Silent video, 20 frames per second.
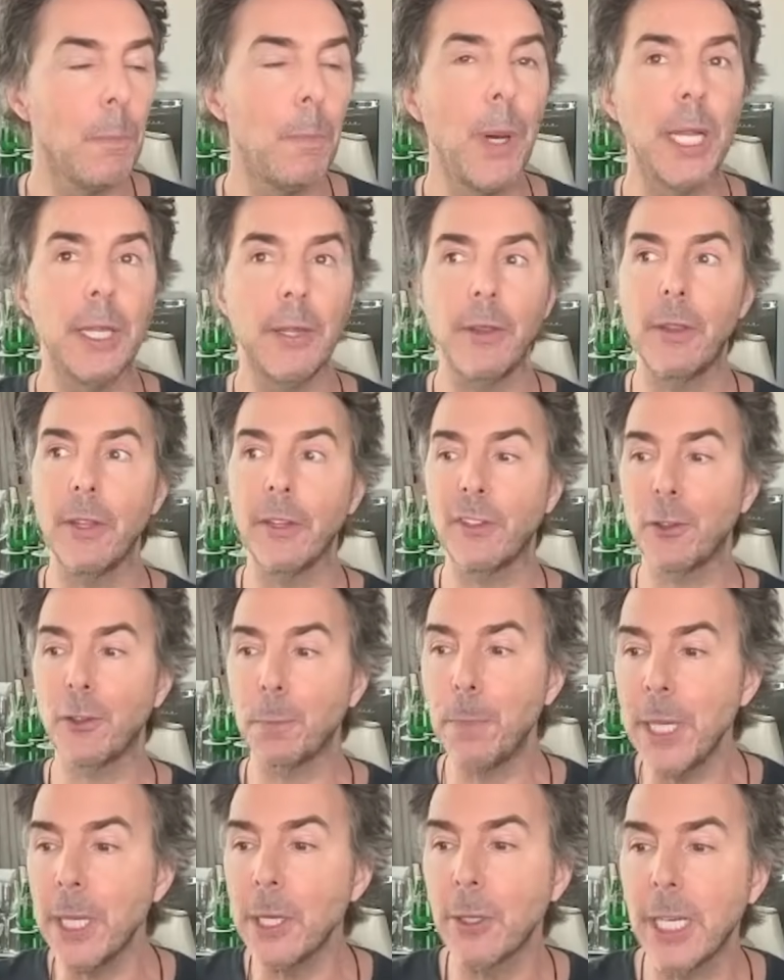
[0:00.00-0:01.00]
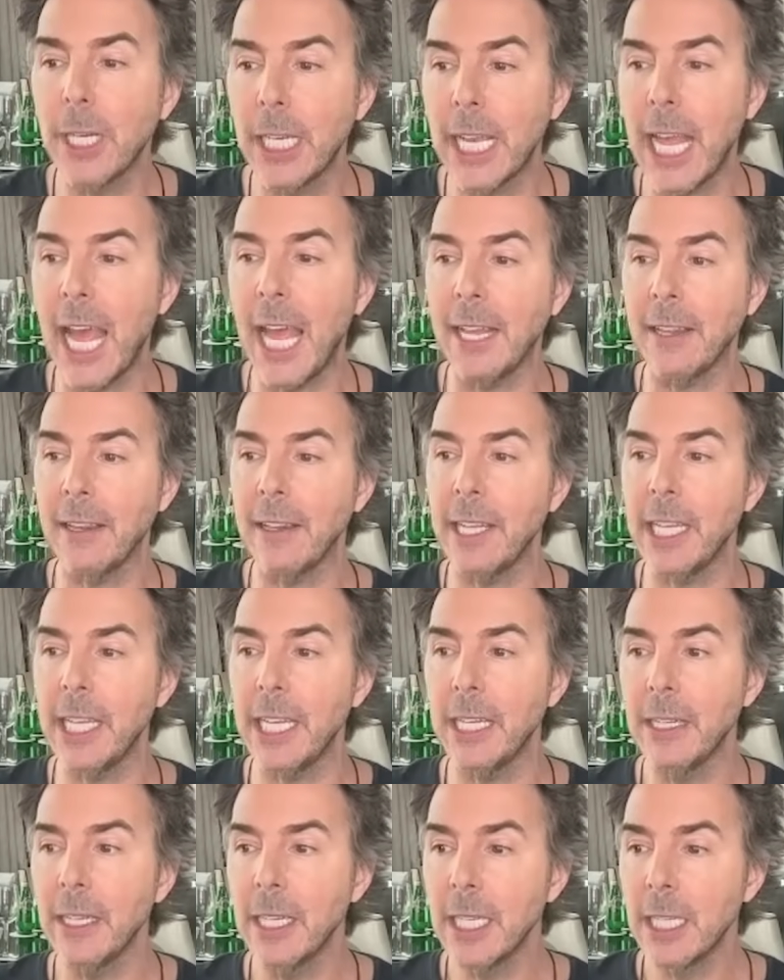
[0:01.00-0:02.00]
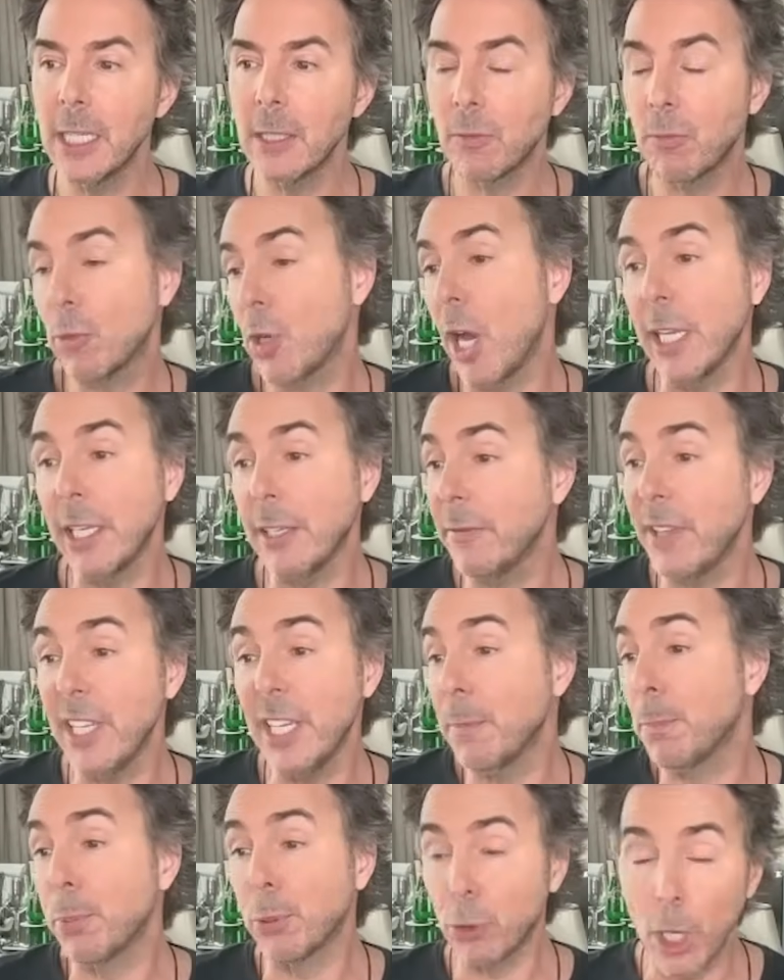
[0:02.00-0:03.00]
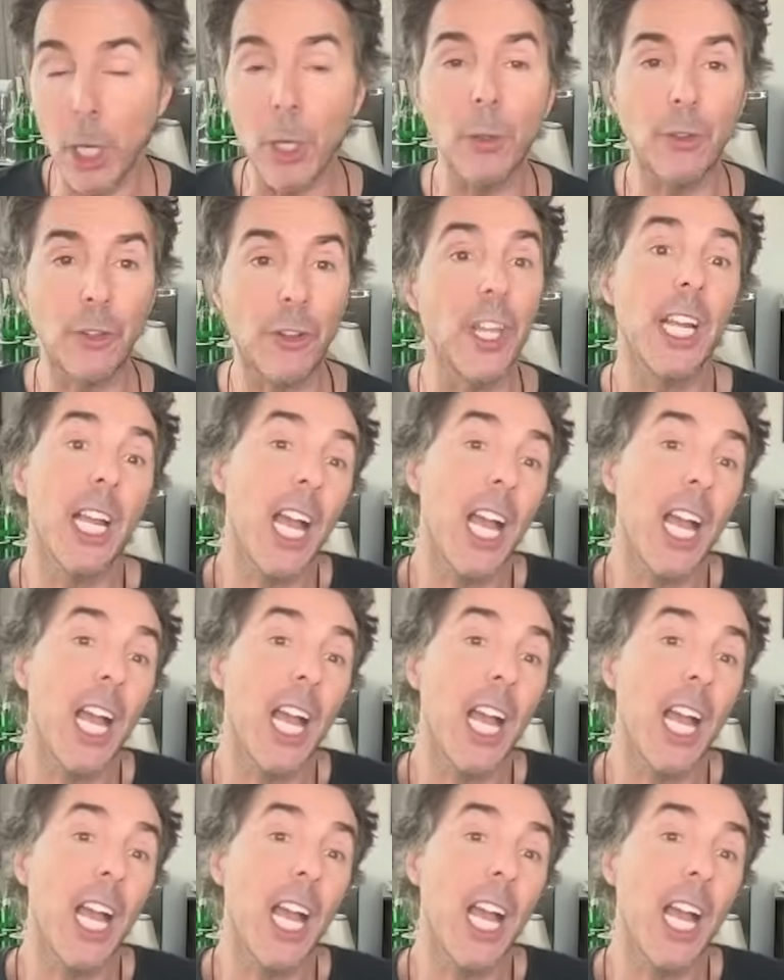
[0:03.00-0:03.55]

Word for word: but the spirit and the kind of the approach, the